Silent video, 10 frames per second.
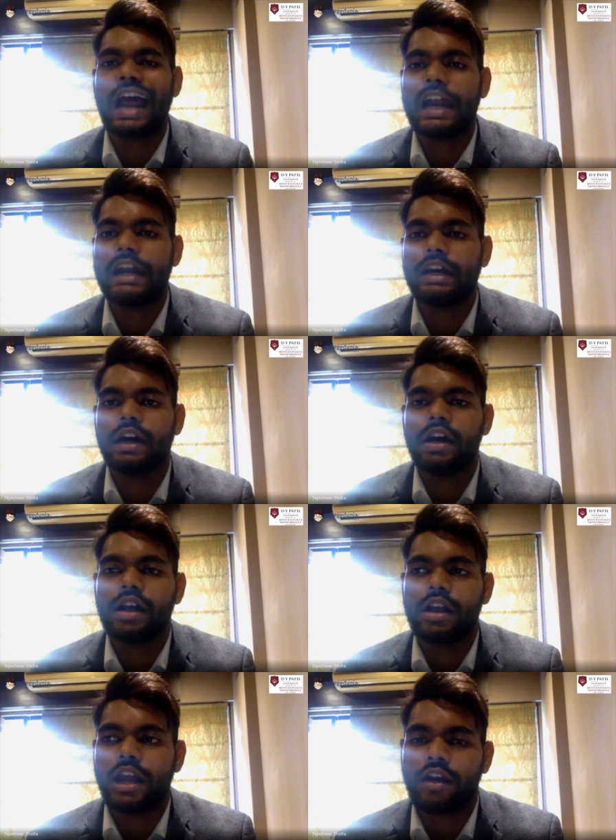and
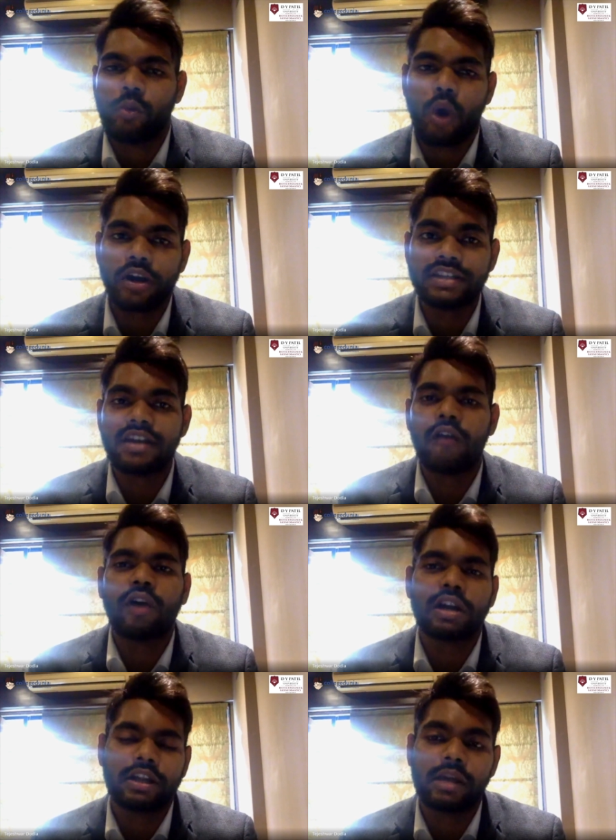like what is
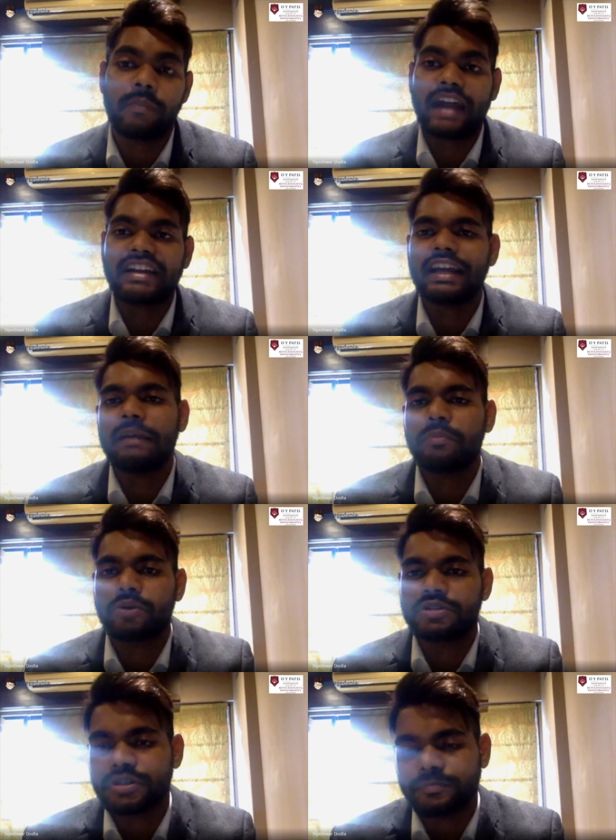what are their practical
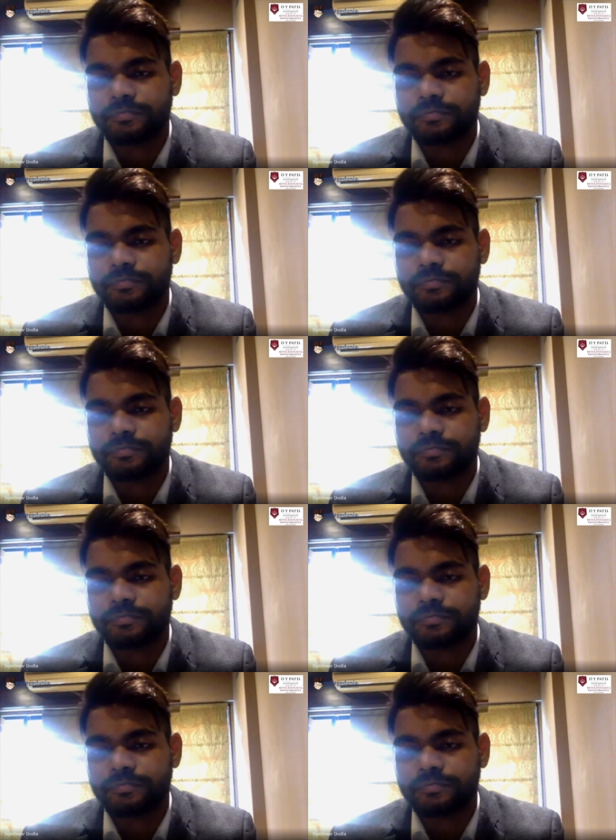approach?